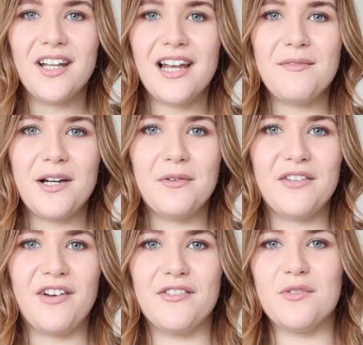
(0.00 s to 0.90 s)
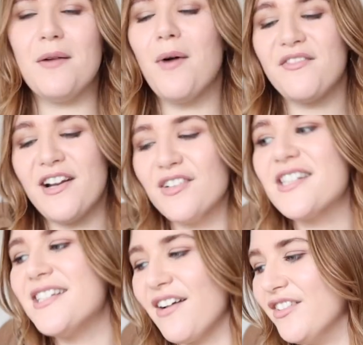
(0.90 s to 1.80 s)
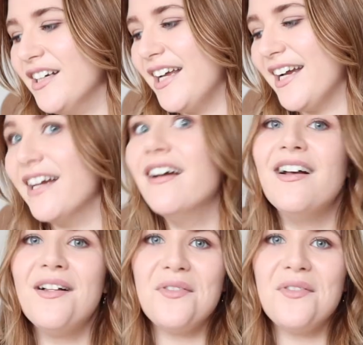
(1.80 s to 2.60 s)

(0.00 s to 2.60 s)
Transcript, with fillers: Let me know what your favourites were. My favourites are definitely